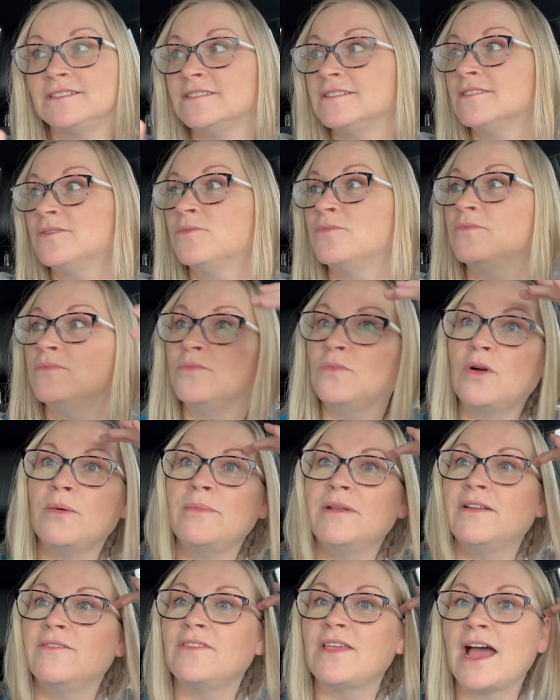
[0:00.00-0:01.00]
the
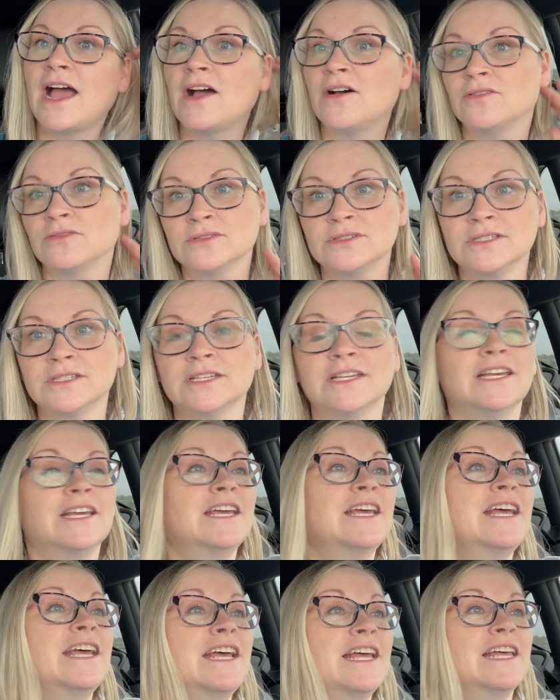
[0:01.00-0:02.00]
woman of the house,
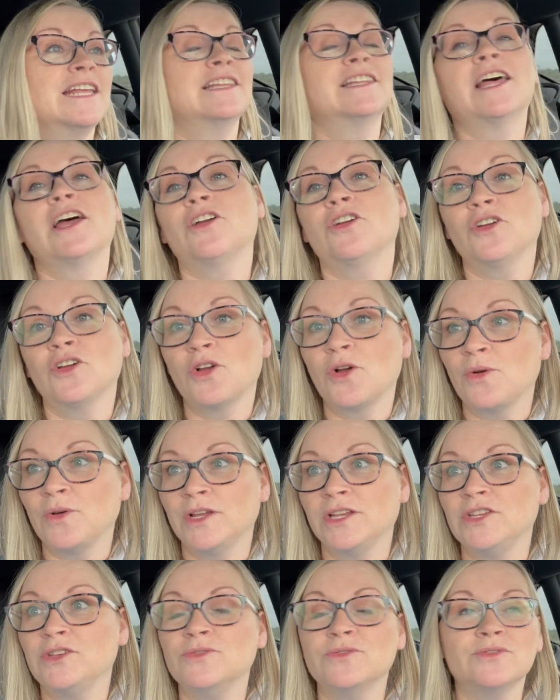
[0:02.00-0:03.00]
let her go
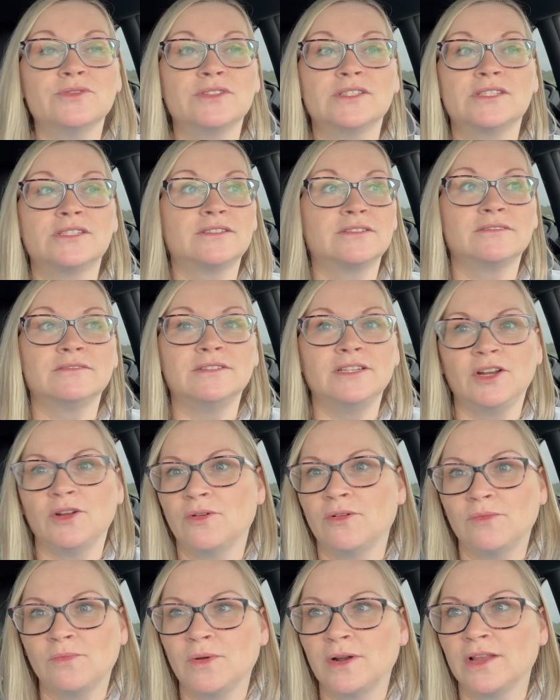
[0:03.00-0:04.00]
and use,
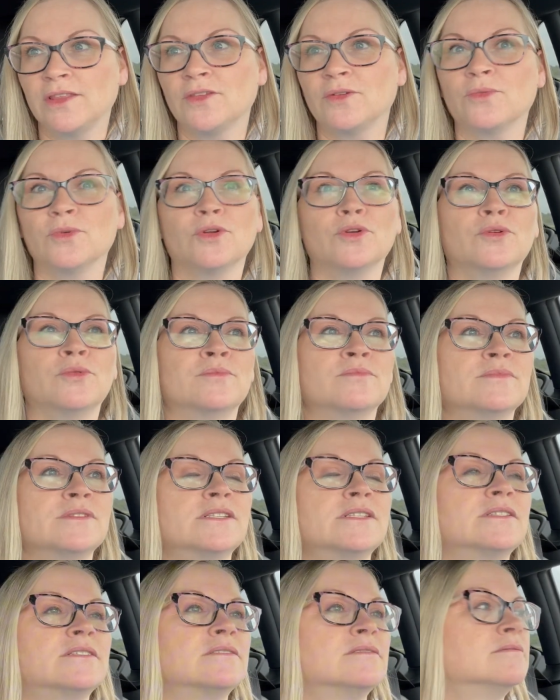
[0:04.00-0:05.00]
one of the
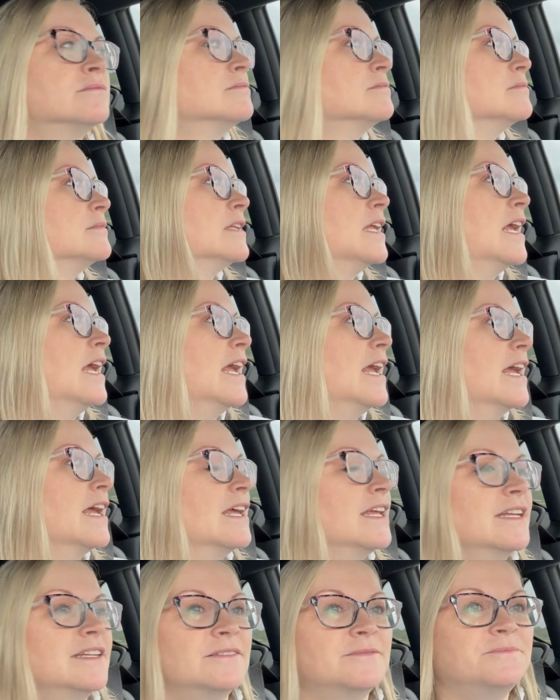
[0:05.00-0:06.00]
rooms
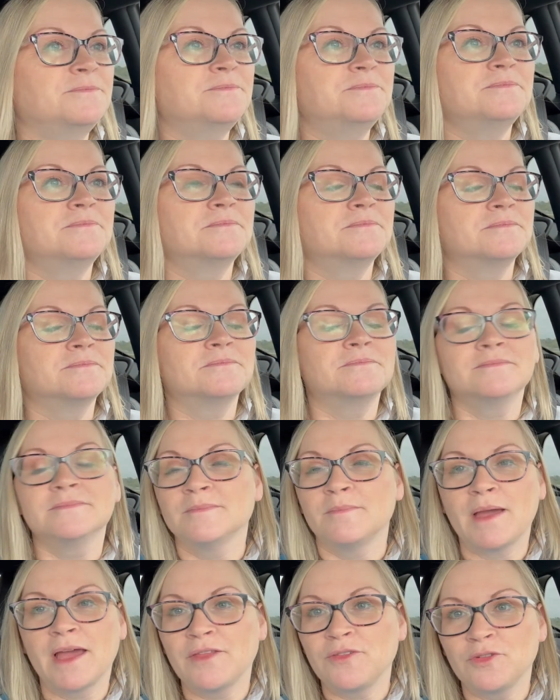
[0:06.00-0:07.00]
and
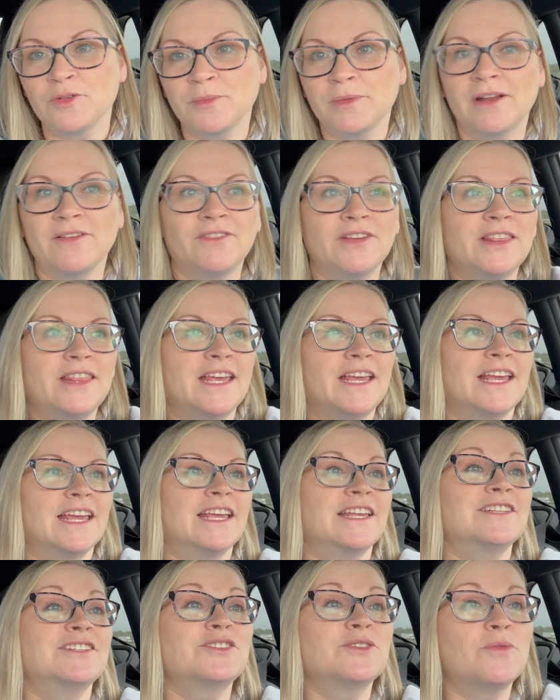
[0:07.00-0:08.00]
bathroom and everything.
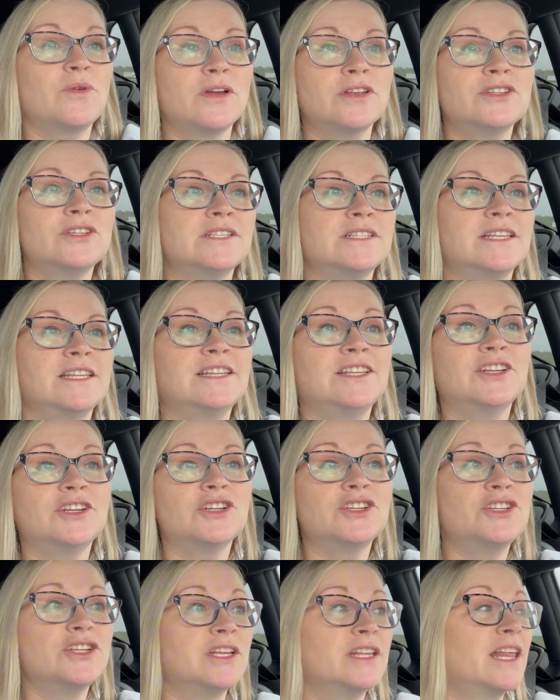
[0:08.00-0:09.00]
And so while she's in
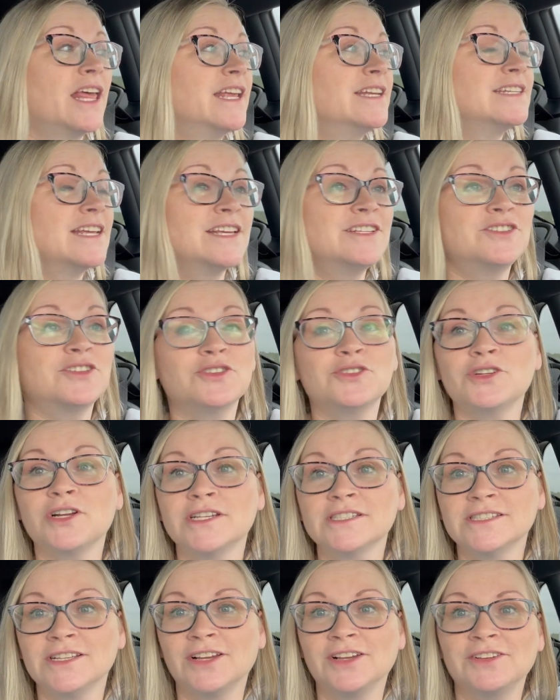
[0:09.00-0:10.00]
there, she like takes her
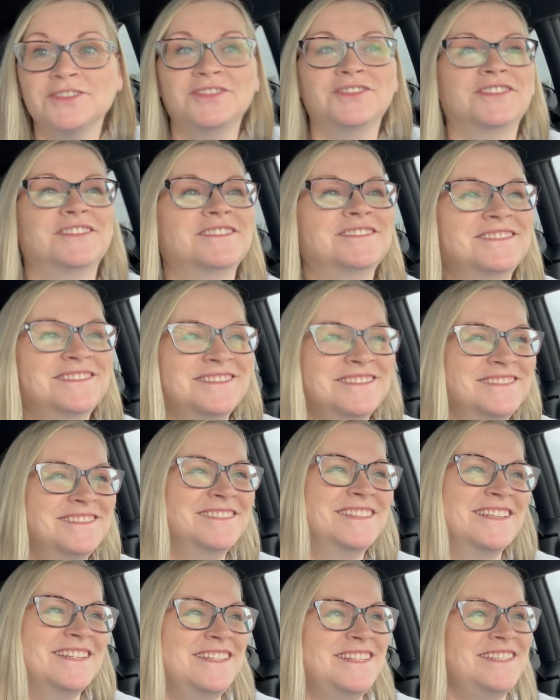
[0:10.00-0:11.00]
dress off
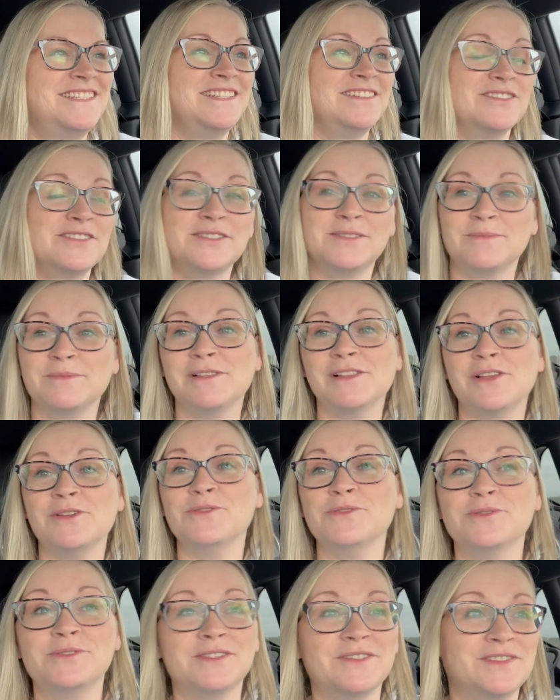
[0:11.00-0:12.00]
and steals some
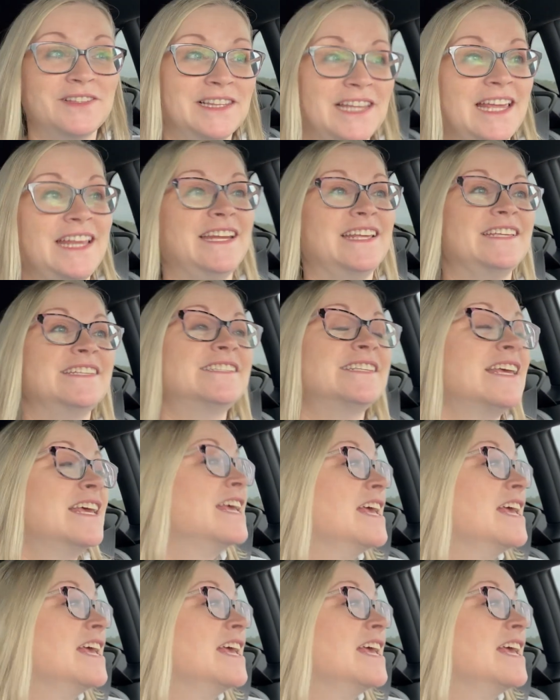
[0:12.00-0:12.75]
clothes of the ladies,